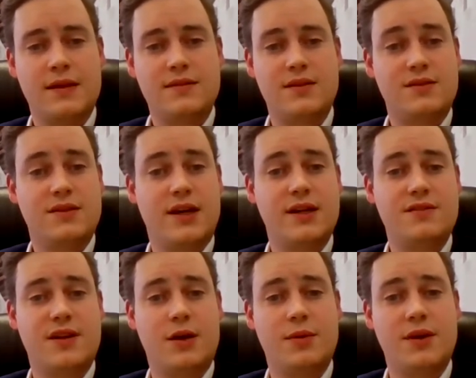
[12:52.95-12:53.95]
Delta-9
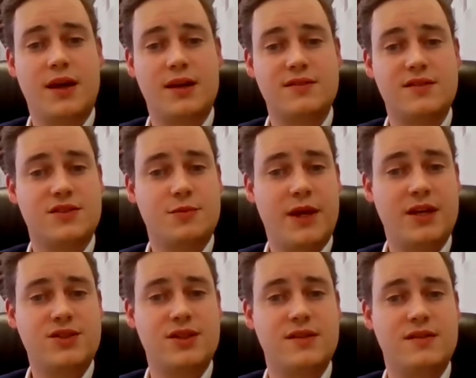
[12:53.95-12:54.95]
has now begun its
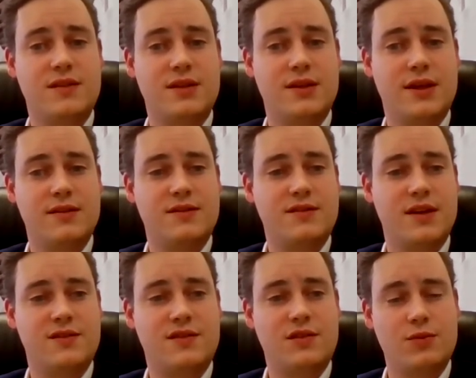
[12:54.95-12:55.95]
expansion into the United
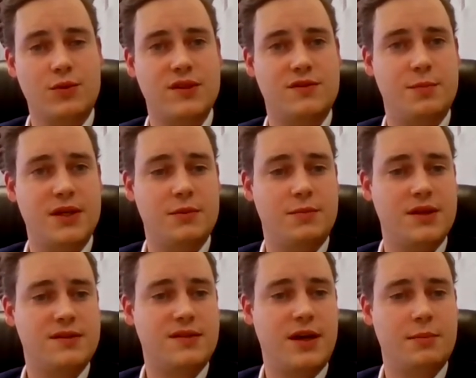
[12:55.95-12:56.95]
States through its
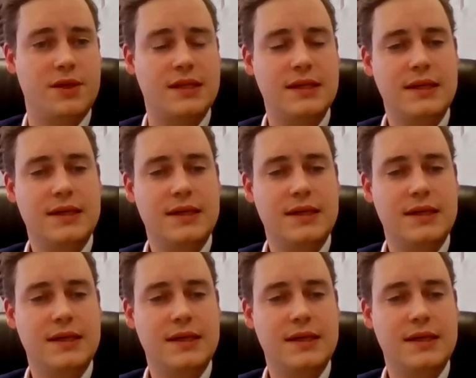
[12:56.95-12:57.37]
B2B segment,